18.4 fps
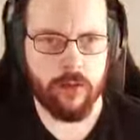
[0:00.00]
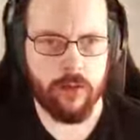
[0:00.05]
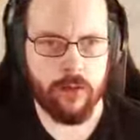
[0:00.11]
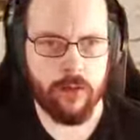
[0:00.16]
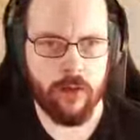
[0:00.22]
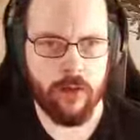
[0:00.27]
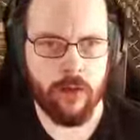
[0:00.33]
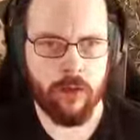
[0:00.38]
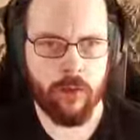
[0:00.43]

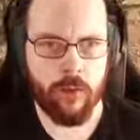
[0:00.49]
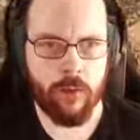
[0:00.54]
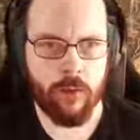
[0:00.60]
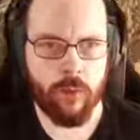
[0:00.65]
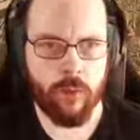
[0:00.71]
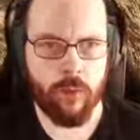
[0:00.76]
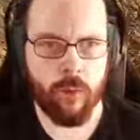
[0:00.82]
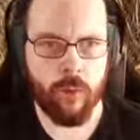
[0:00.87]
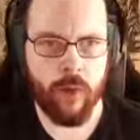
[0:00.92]
Now,
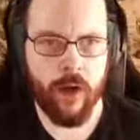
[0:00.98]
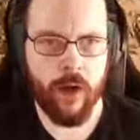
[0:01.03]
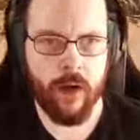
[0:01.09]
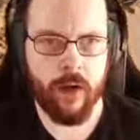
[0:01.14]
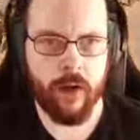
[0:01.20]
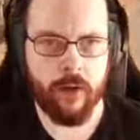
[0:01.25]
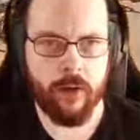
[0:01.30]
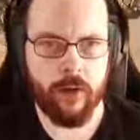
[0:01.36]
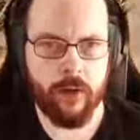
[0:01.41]

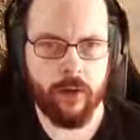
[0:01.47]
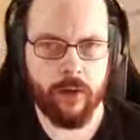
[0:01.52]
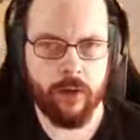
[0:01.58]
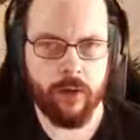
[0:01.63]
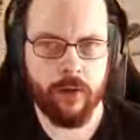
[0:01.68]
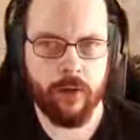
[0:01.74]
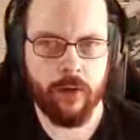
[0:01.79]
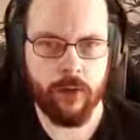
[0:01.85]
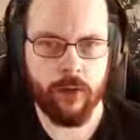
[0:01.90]
where?
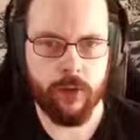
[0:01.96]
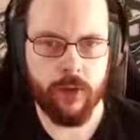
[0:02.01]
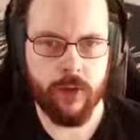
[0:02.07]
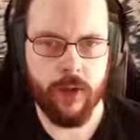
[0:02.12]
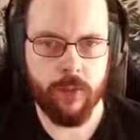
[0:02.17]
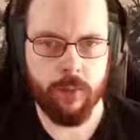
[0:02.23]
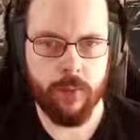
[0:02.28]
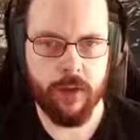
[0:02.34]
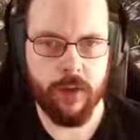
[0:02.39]
could
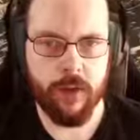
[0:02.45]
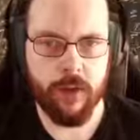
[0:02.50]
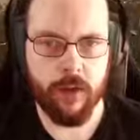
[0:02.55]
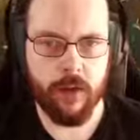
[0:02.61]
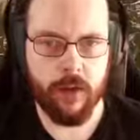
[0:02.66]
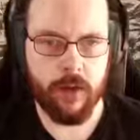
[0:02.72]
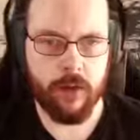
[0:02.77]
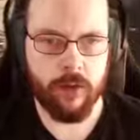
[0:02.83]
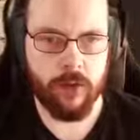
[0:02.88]
they be?
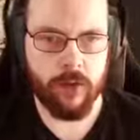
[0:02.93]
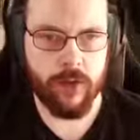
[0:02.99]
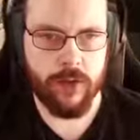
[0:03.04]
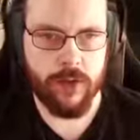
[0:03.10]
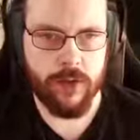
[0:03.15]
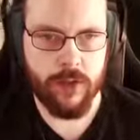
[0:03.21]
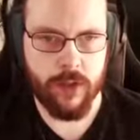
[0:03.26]
I see a